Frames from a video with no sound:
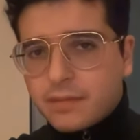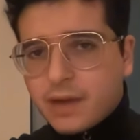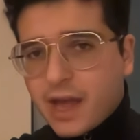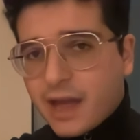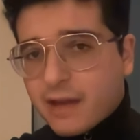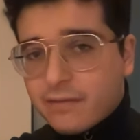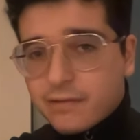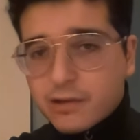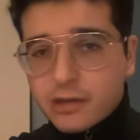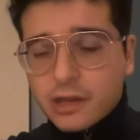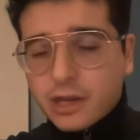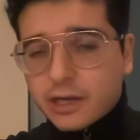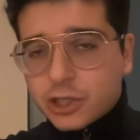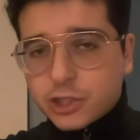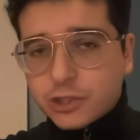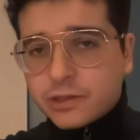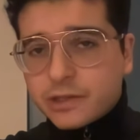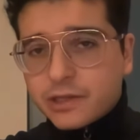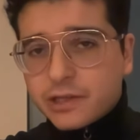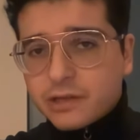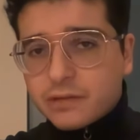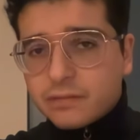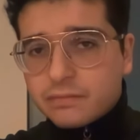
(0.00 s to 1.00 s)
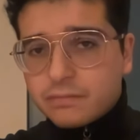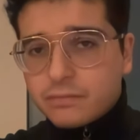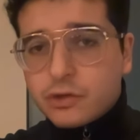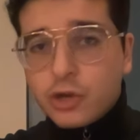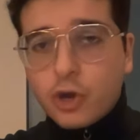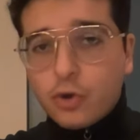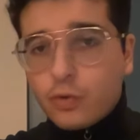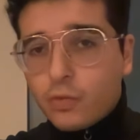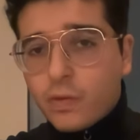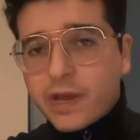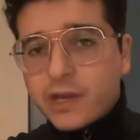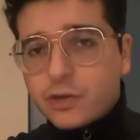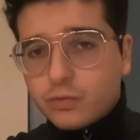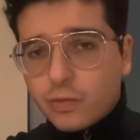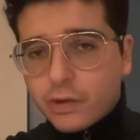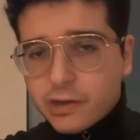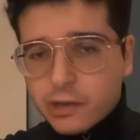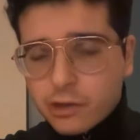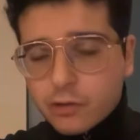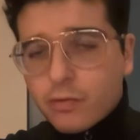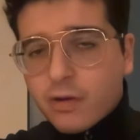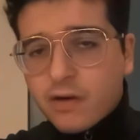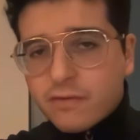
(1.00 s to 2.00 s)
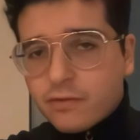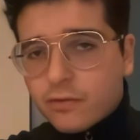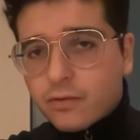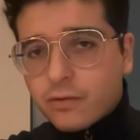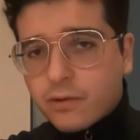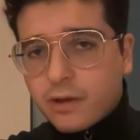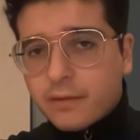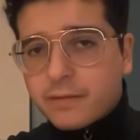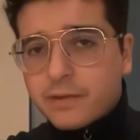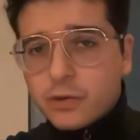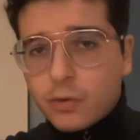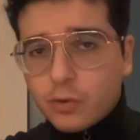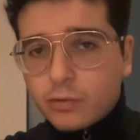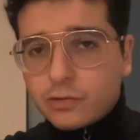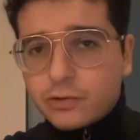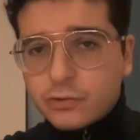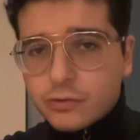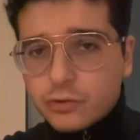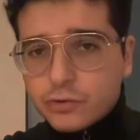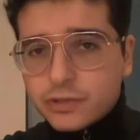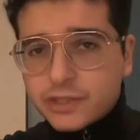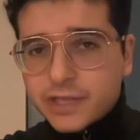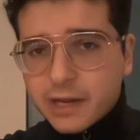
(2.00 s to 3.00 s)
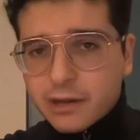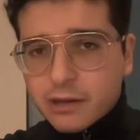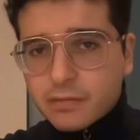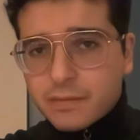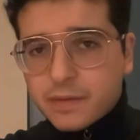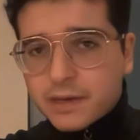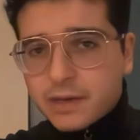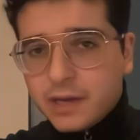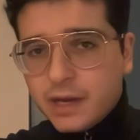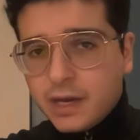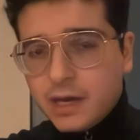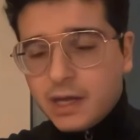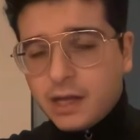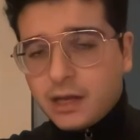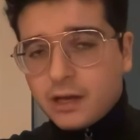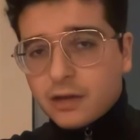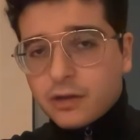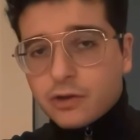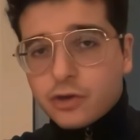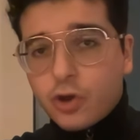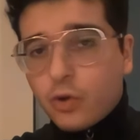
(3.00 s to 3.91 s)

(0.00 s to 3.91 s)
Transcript: have essentially no weight whatsoever on the Old or New Testament,